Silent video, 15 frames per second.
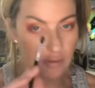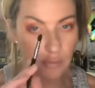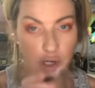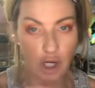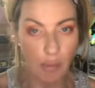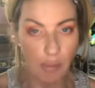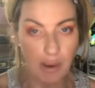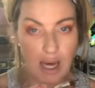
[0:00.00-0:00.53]
I'm going
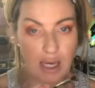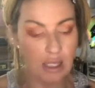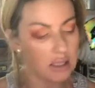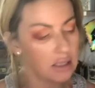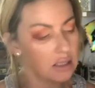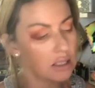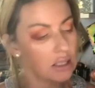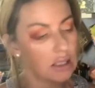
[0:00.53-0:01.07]
to go back
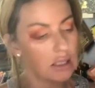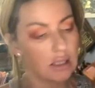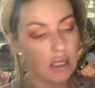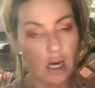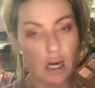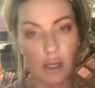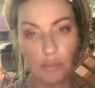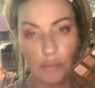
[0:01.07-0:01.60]
into this
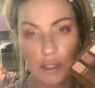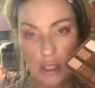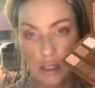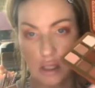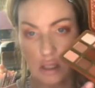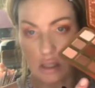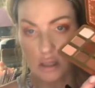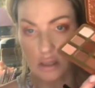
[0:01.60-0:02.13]
hot
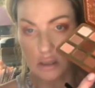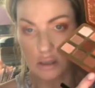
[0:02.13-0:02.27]
pink